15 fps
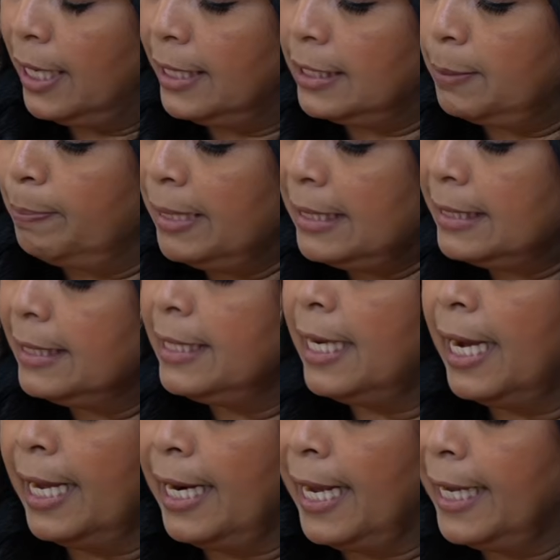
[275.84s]
has melted,
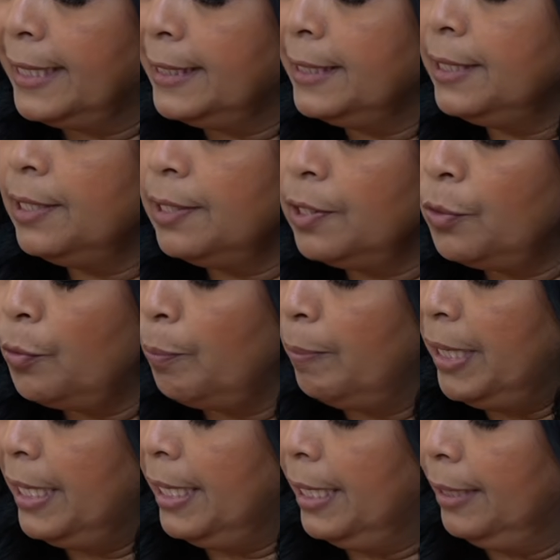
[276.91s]
I'll add in the
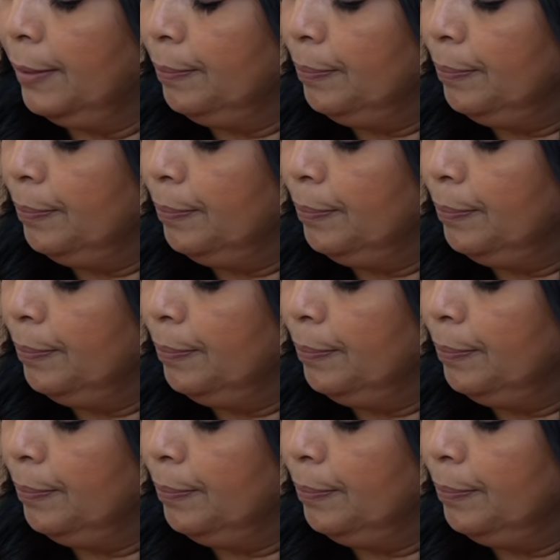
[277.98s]
remaining.